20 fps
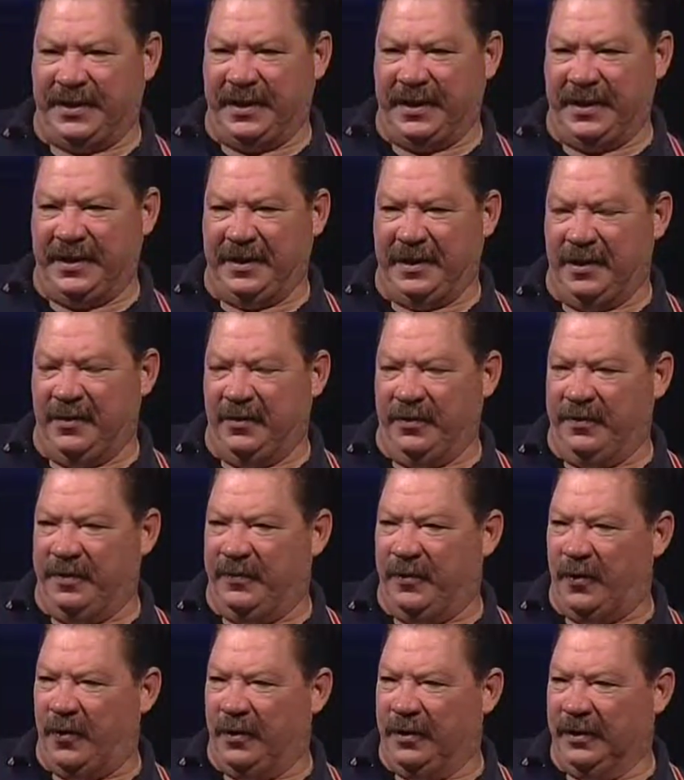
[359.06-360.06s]
just getting done with
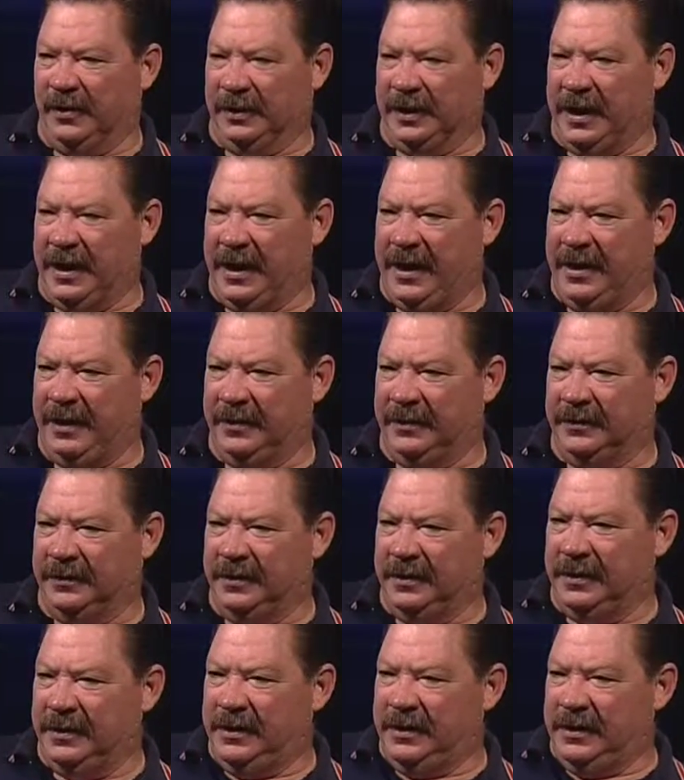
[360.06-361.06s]
Memorial Day and,
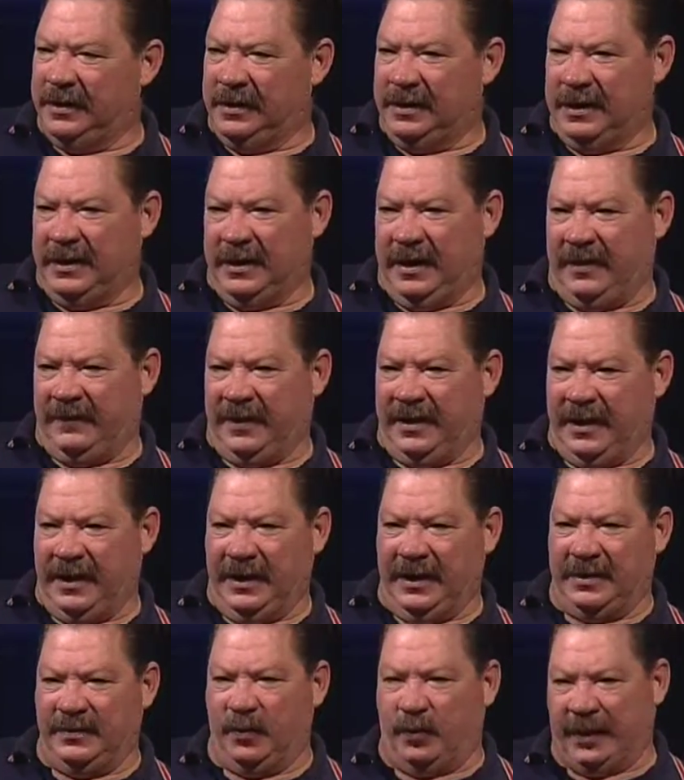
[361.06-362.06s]
and
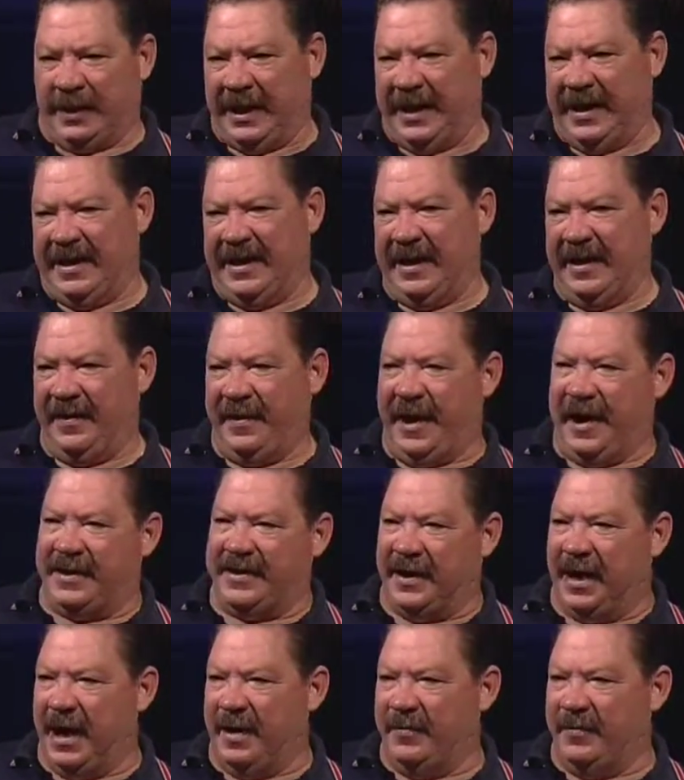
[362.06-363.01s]
everything, we're getting into that